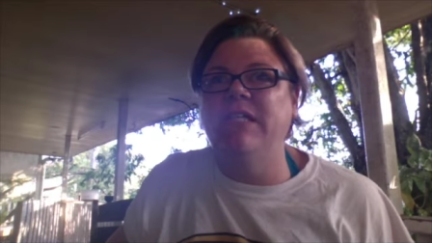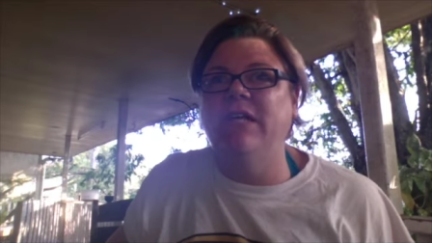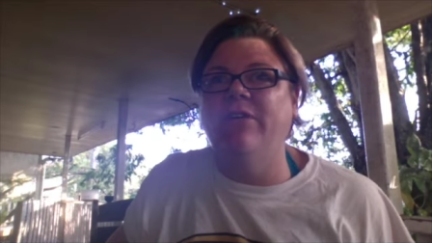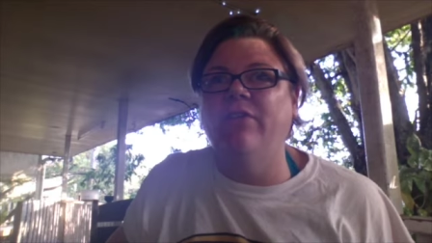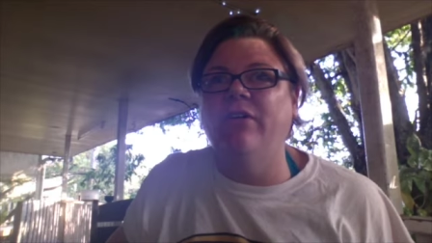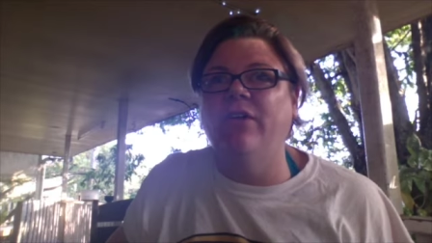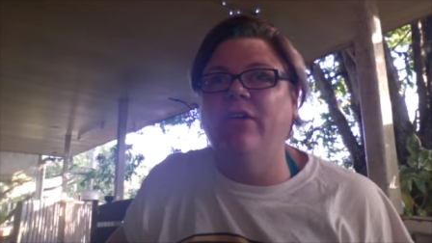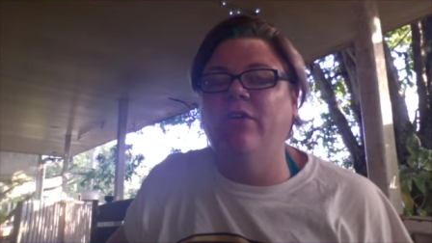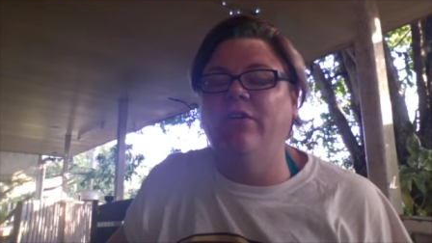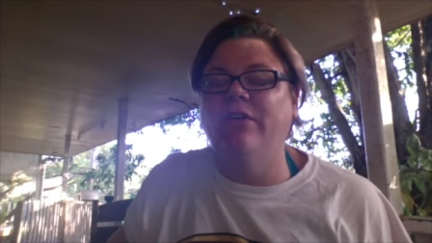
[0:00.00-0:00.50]
I've got
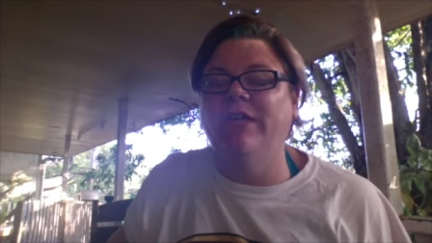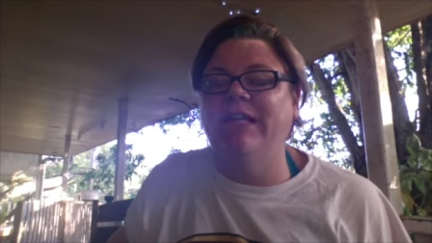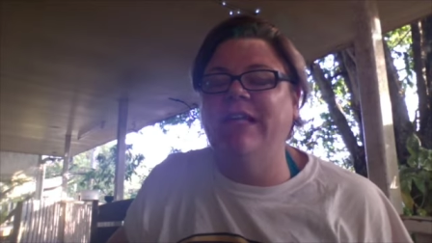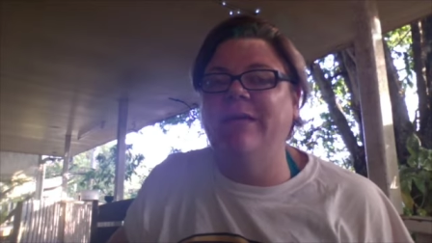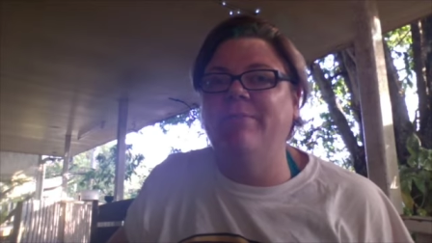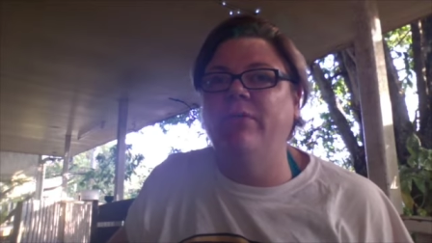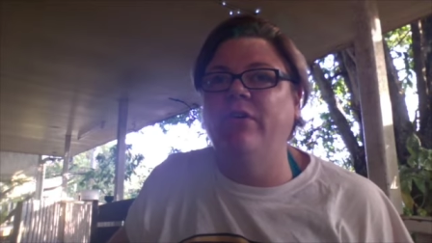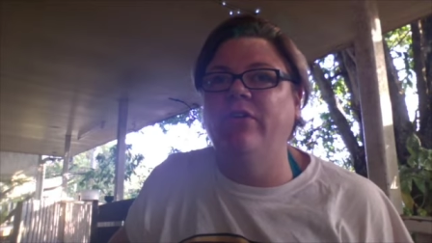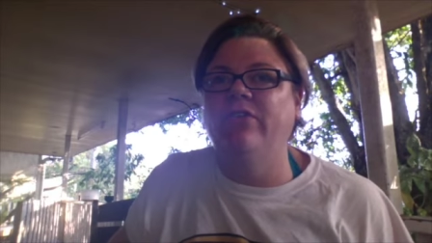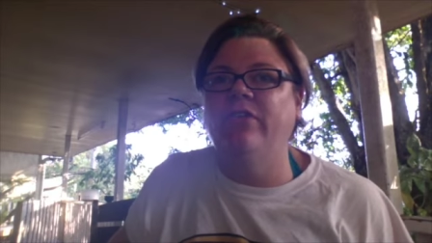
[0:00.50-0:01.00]
to contact
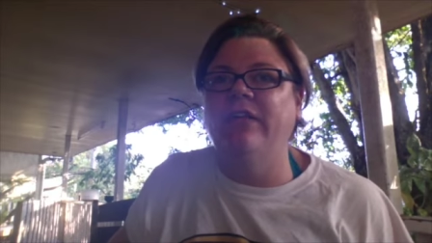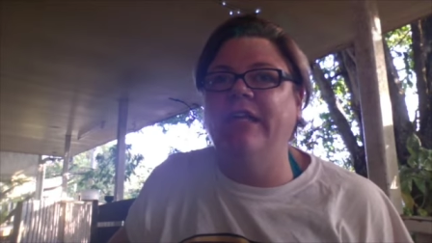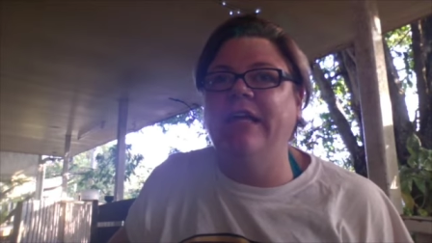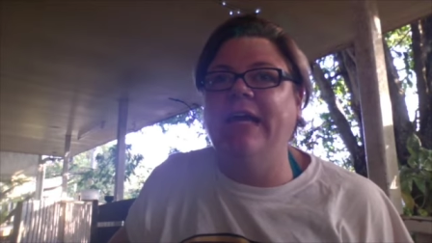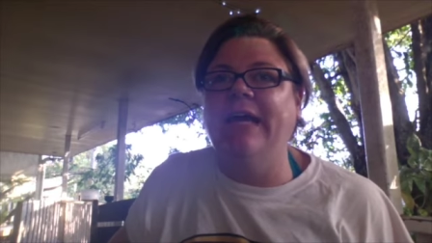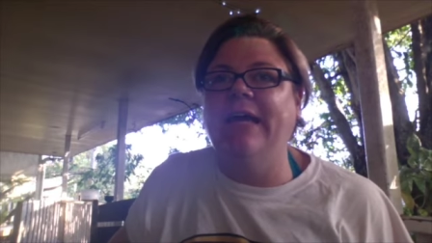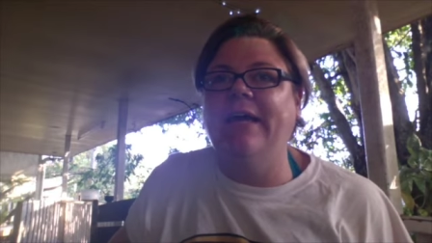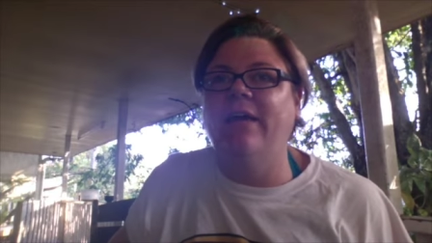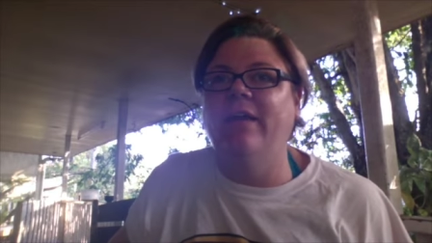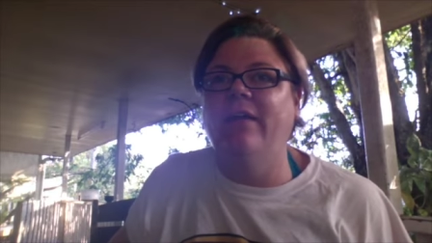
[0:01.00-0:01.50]
that person
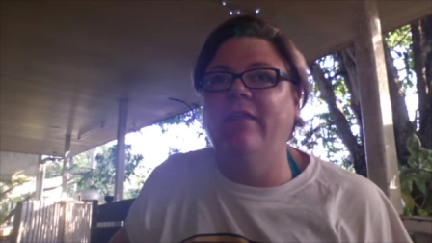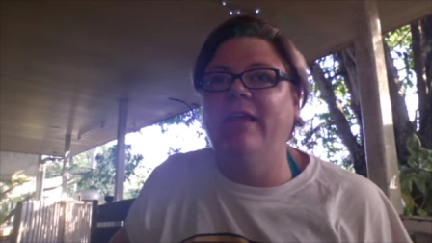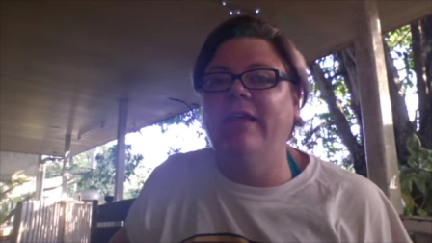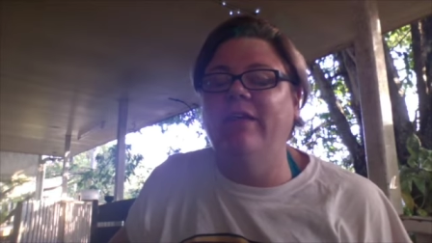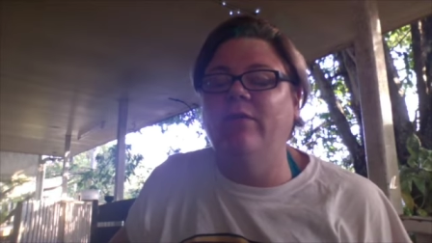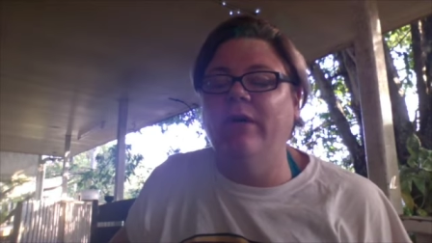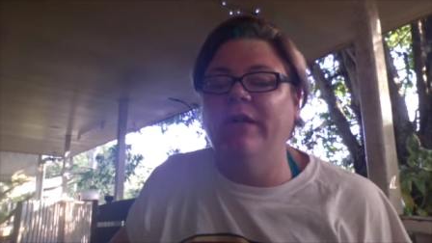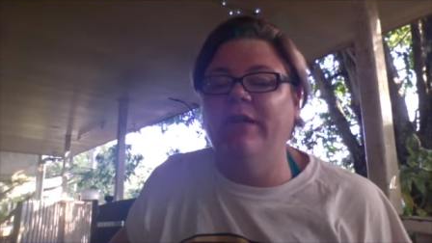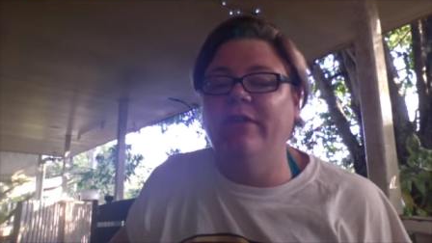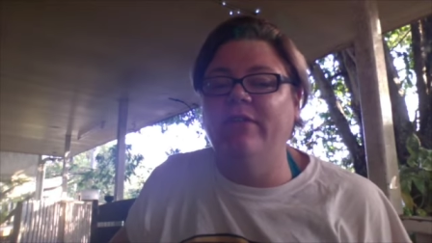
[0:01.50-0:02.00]
again, and that
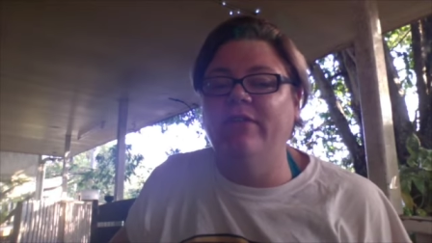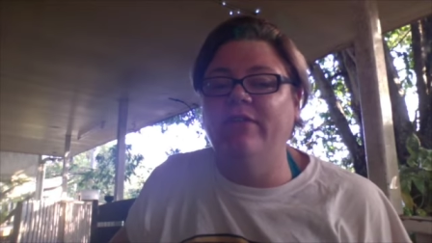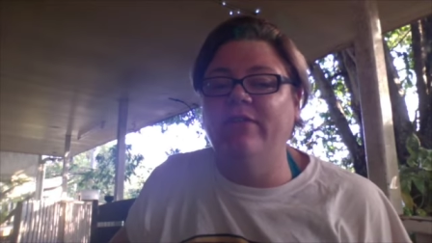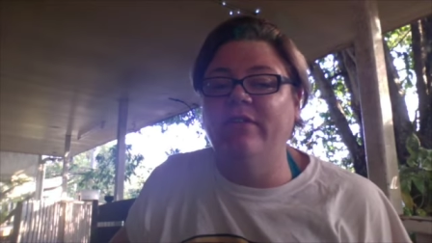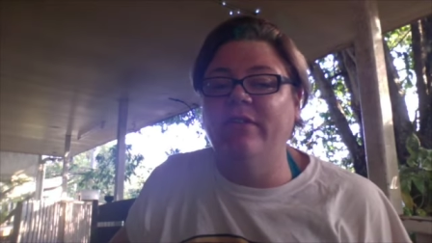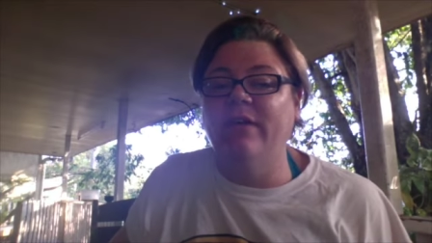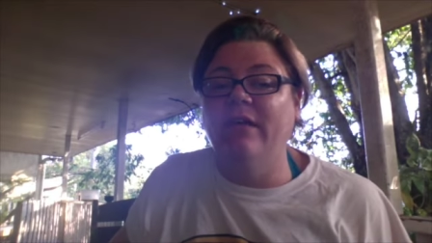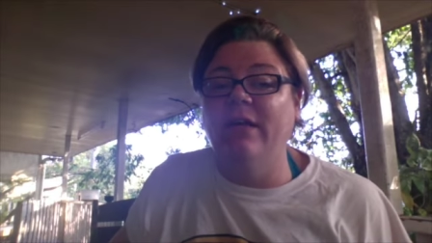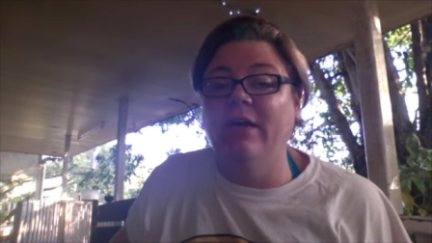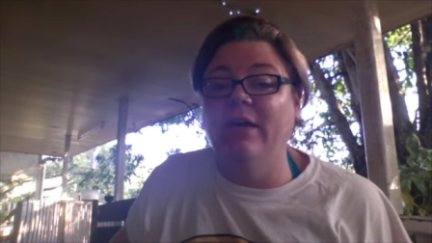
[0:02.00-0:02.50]
one's
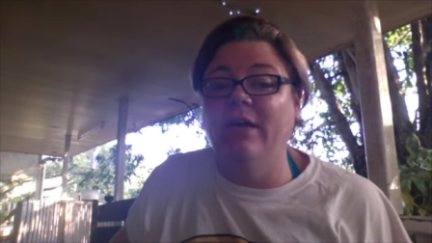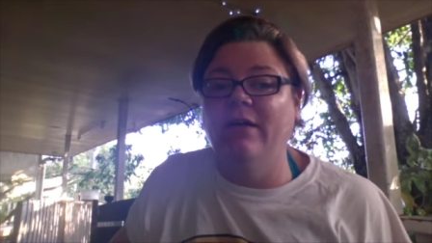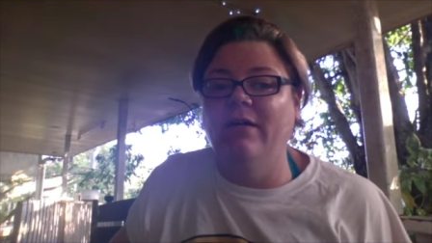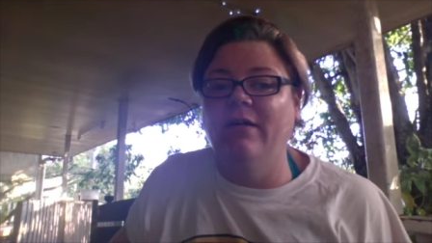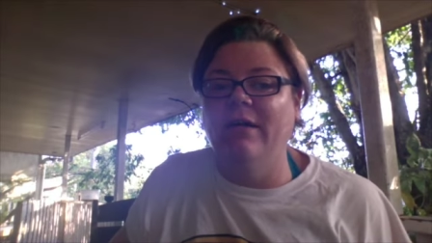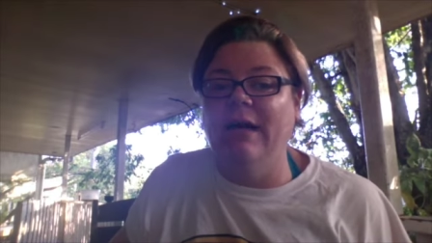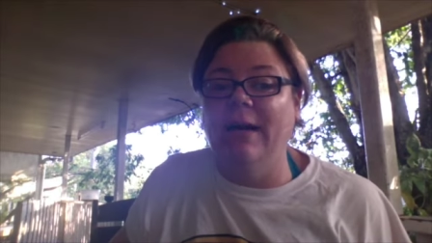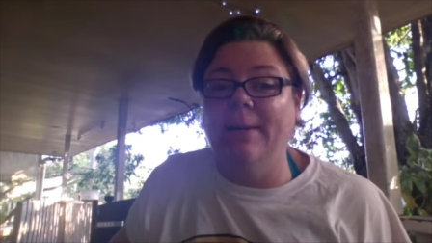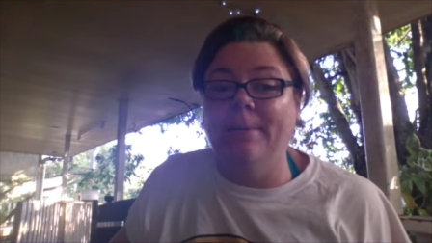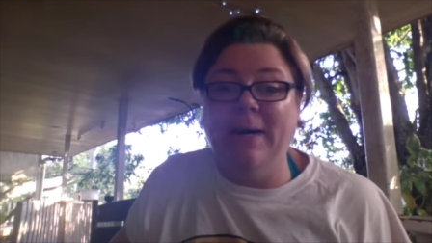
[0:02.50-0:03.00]

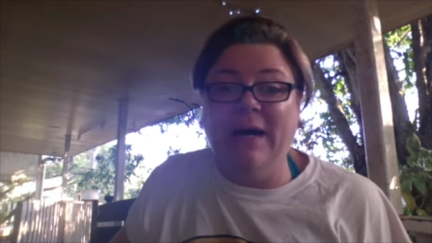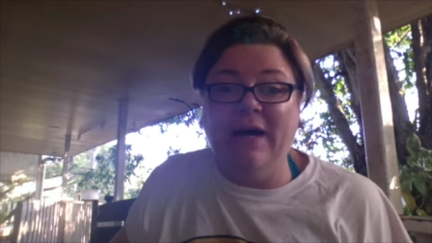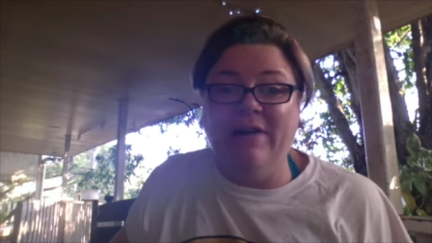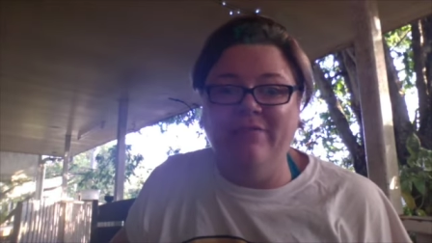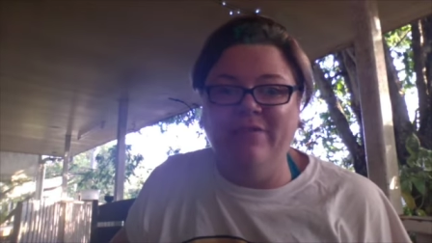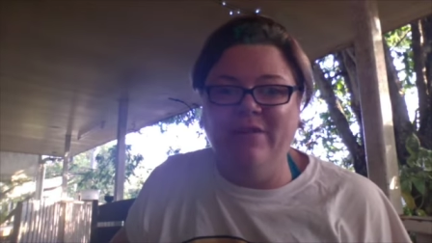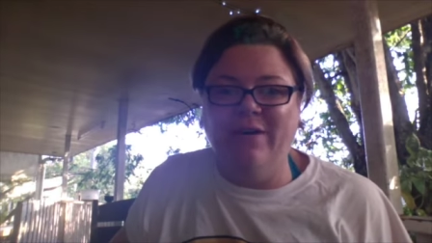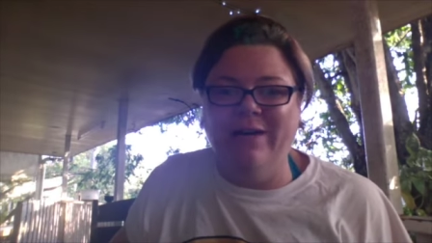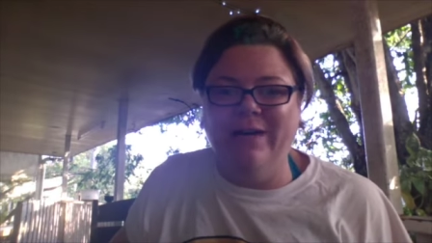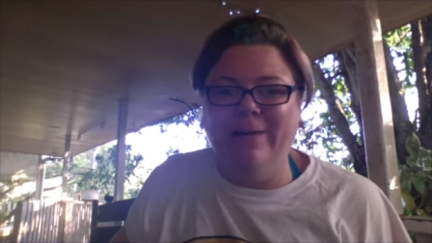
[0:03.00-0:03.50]
um,
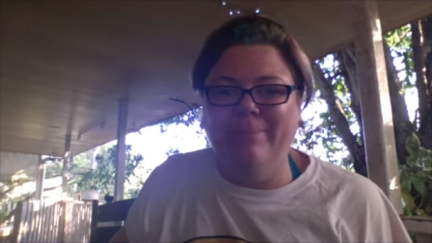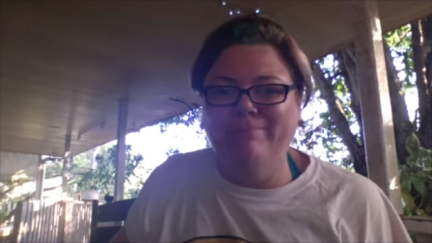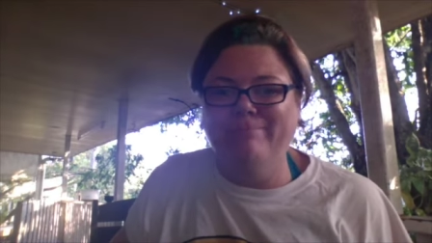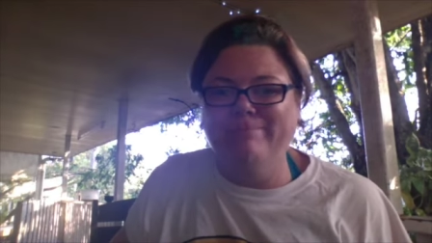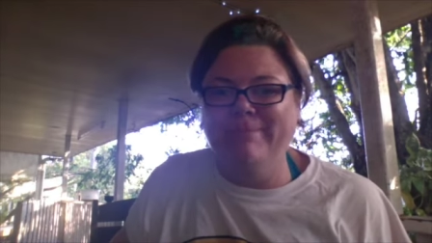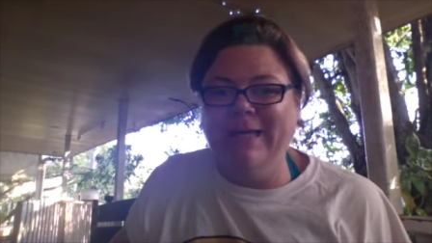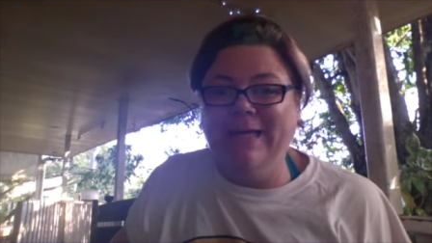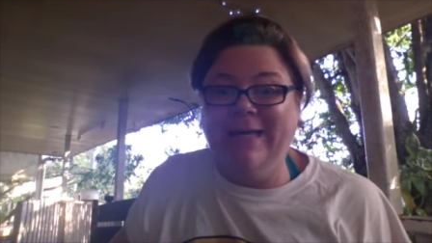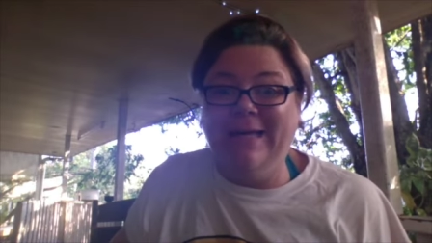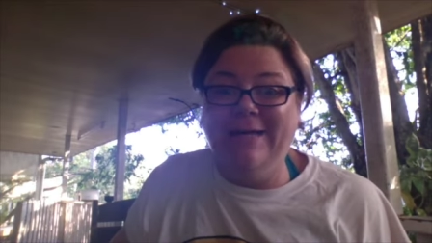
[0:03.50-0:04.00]
half dyed up
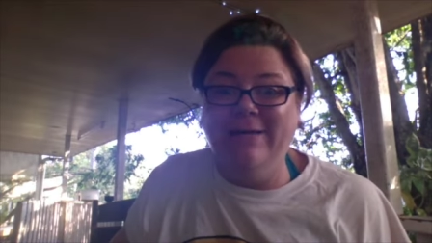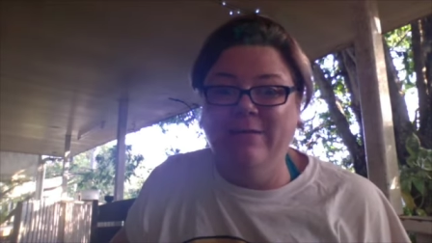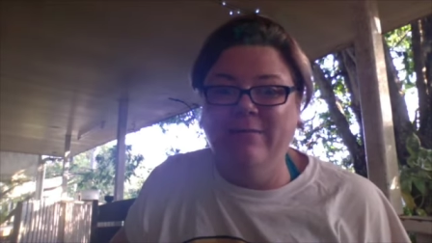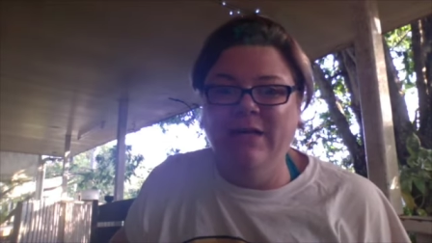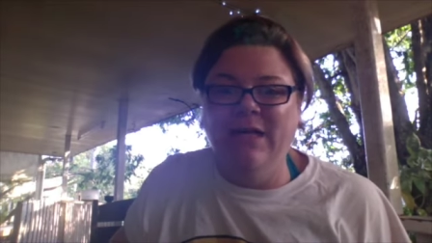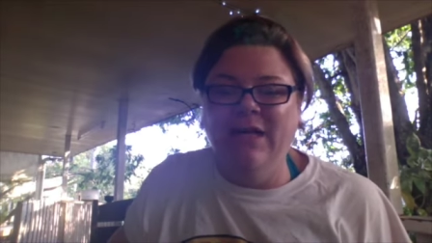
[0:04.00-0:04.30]
again.